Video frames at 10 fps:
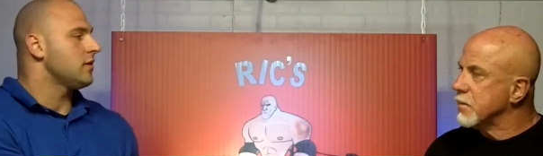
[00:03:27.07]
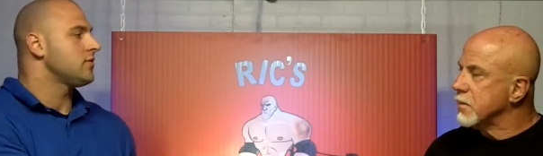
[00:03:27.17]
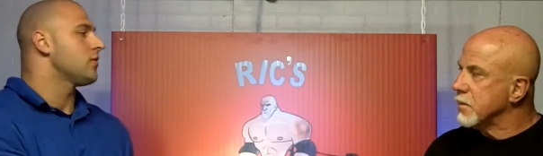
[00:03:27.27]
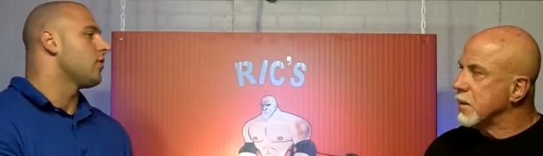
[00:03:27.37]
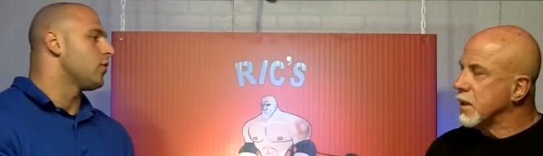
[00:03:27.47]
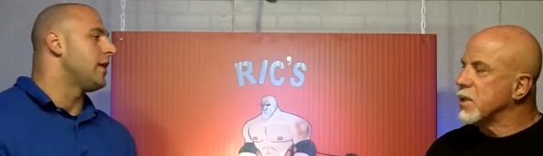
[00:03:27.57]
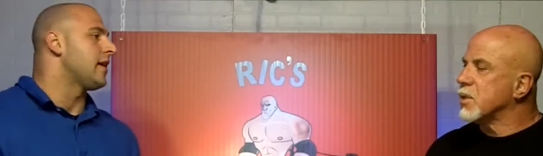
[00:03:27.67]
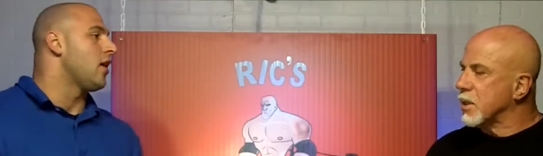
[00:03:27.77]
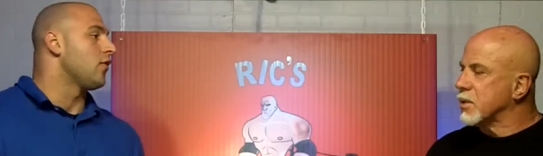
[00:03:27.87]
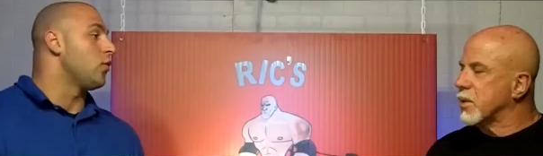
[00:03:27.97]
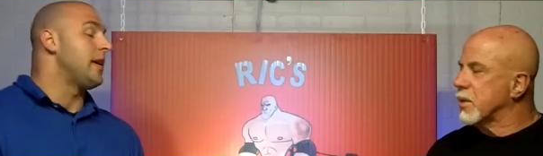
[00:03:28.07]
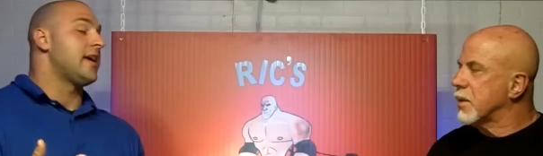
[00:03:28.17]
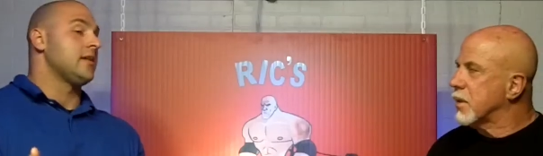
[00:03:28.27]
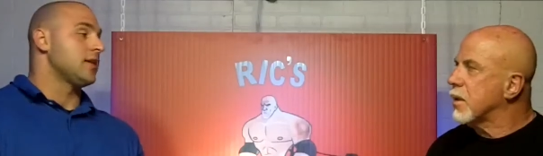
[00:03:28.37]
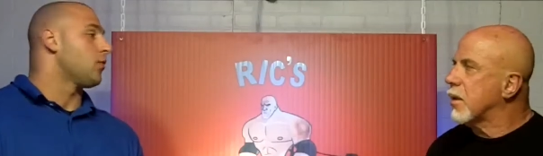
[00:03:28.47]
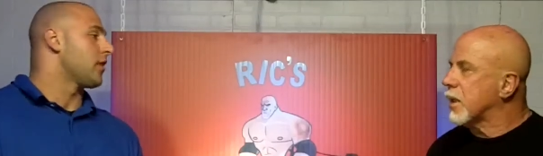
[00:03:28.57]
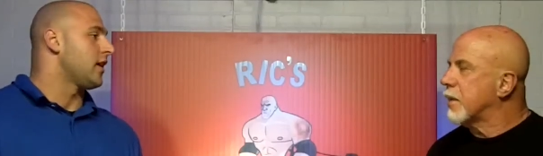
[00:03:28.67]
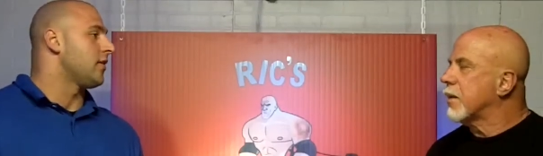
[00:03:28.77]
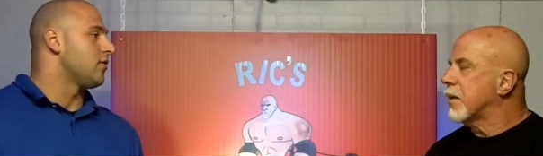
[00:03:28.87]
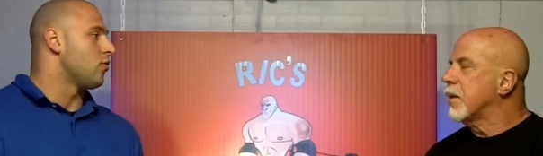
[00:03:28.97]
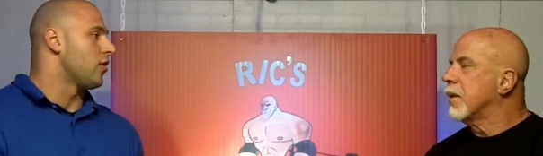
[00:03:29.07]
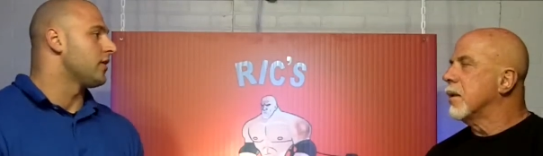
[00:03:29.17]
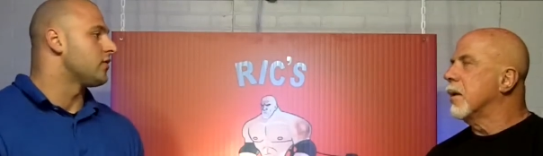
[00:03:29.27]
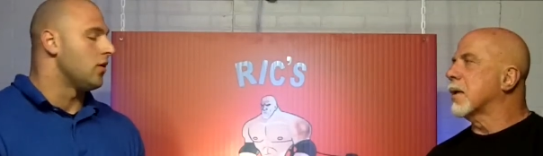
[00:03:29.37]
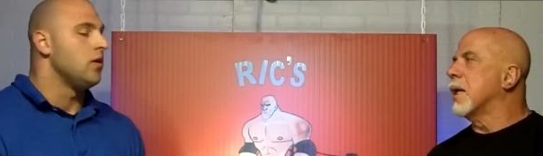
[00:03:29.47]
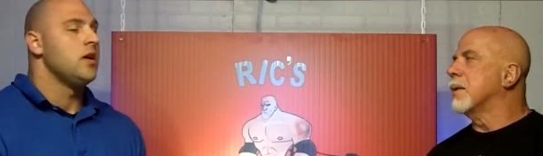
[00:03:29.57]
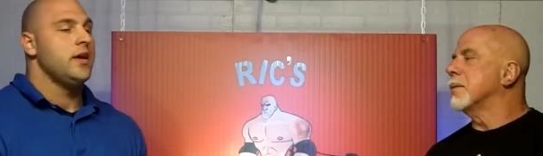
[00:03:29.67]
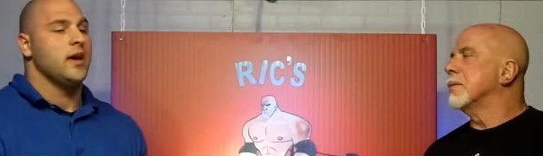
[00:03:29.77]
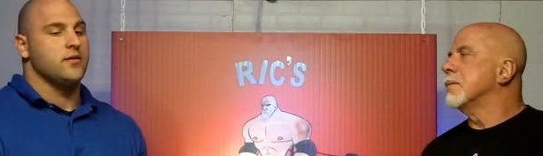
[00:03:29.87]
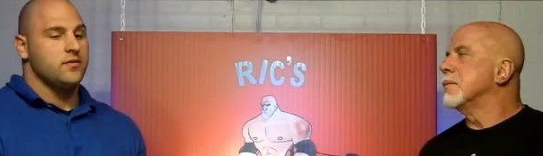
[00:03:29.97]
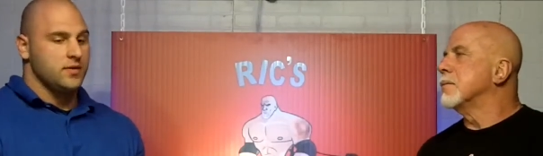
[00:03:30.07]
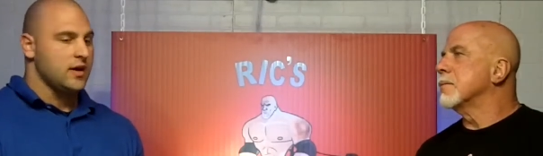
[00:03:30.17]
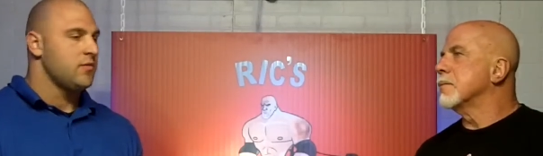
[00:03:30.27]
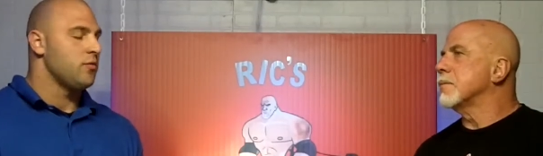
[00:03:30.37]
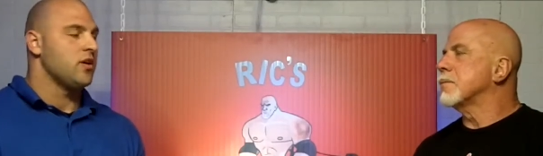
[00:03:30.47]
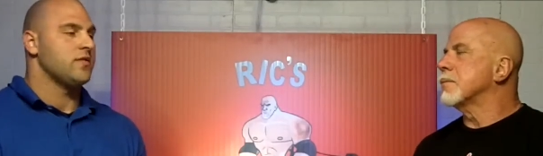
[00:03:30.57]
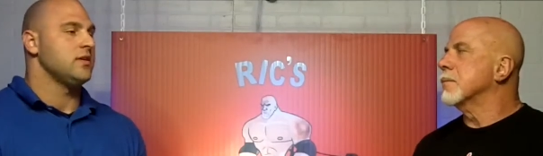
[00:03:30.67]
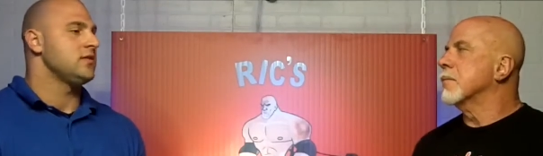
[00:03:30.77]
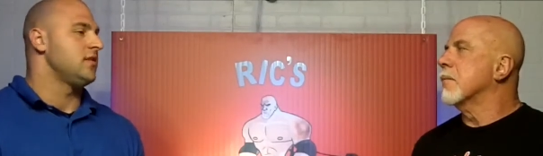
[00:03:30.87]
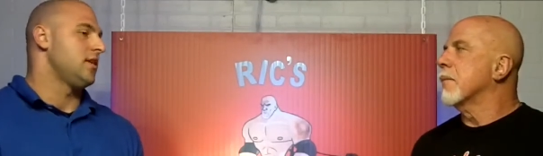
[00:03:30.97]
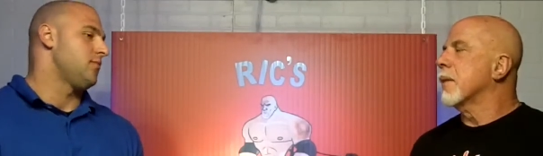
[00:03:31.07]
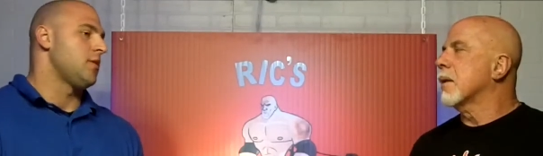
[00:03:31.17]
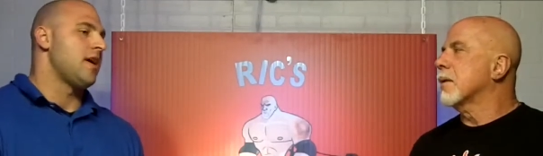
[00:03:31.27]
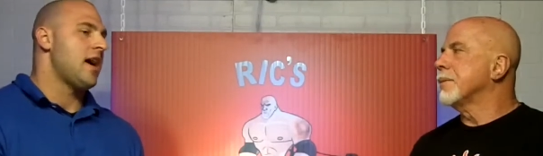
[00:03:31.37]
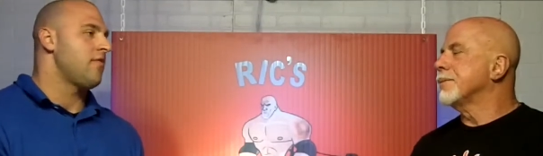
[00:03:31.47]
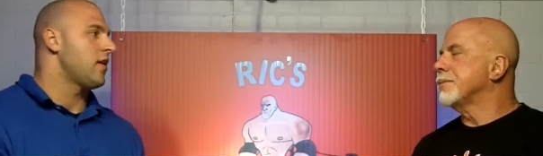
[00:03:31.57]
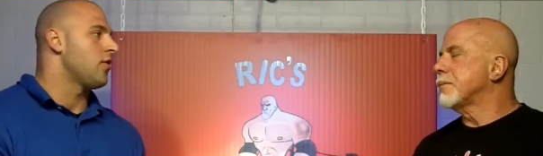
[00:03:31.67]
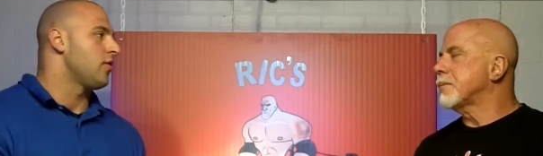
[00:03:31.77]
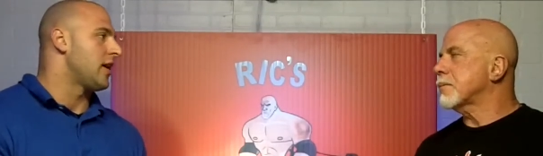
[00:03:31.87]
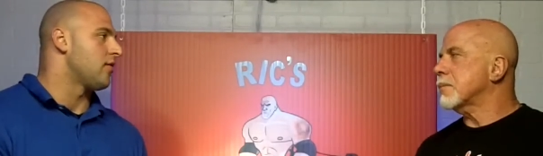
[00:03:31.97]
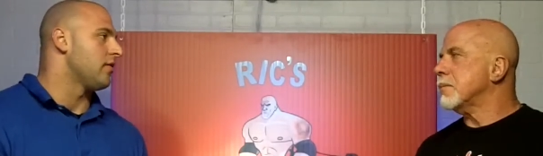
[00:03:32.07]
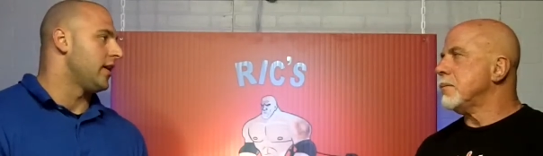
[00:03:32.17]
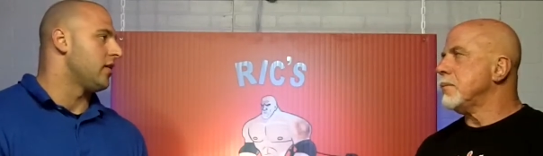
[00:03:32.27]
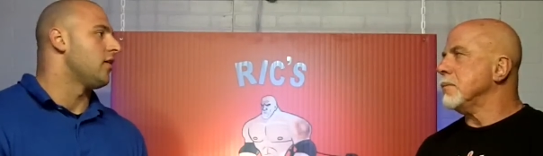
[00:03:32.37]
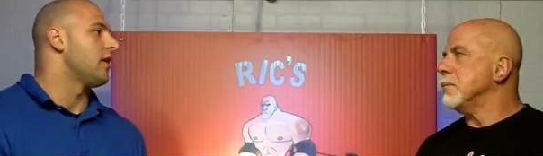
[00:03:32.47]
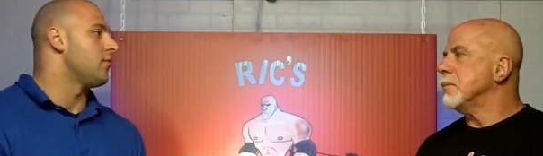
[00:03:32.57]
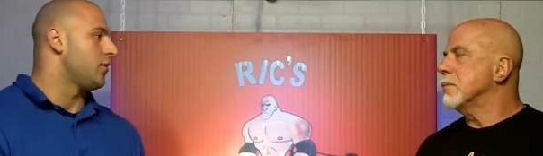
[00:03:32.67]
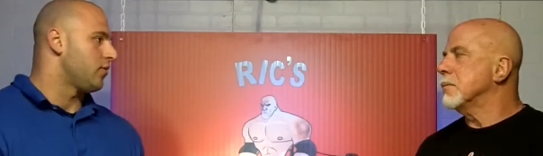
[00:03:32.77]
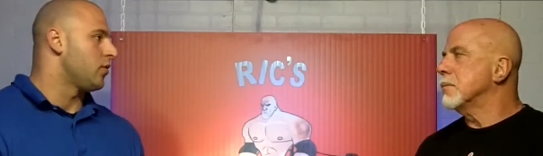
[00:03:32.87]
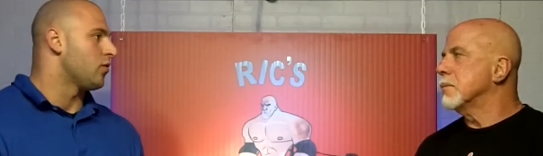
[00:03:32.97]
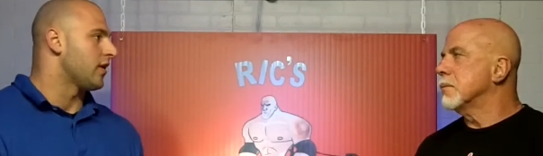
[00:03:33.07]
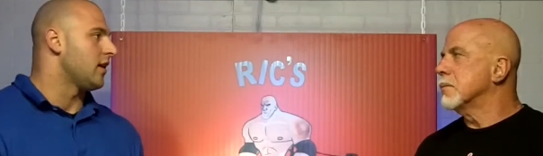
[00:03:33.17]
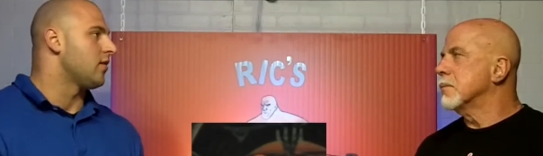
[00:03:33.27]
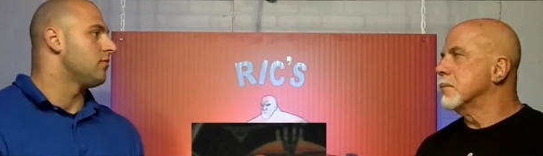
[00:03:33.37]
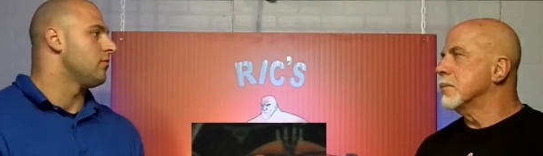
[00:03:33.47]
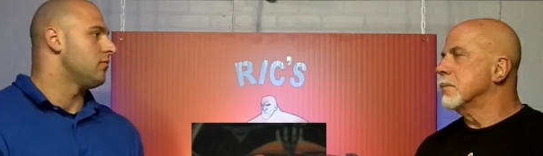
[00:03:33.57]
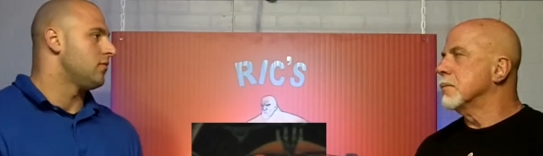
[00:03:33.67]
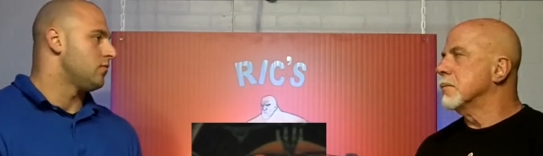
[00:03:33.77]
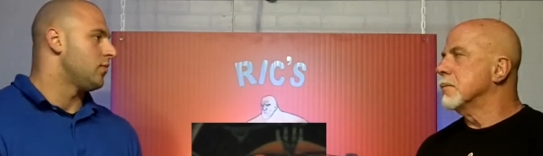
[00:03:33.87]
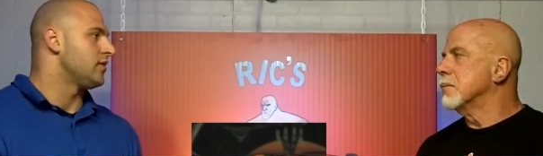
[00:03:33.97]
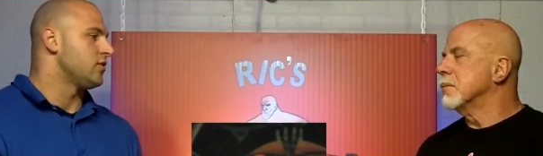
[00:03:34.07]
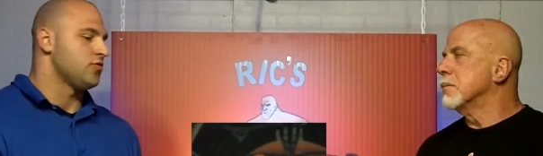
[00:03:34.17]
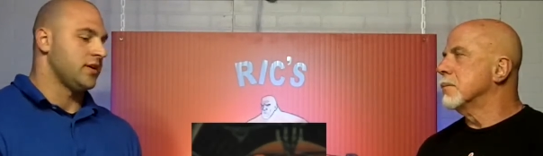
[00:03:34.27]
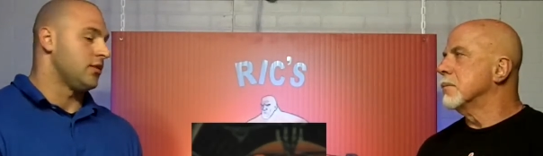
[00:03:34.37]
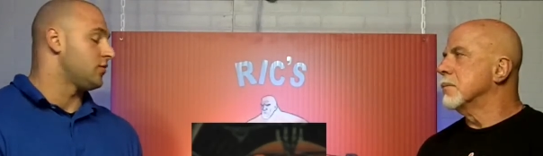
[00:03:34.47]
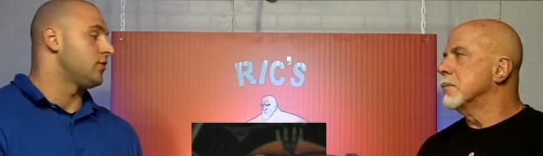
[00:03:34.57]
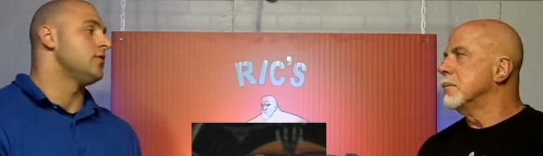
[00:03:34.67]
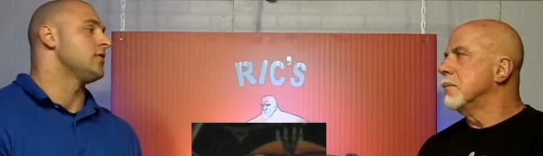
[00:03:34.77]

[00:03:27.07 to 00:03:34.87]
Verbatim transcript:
Speaker 1: let's on the week, just, on the weekends I work okay. out in the morning. So okay. yeah, have my breakfast and then maybe a half hour to an hour later I'll have my pre-workout. Basically, drink it as soon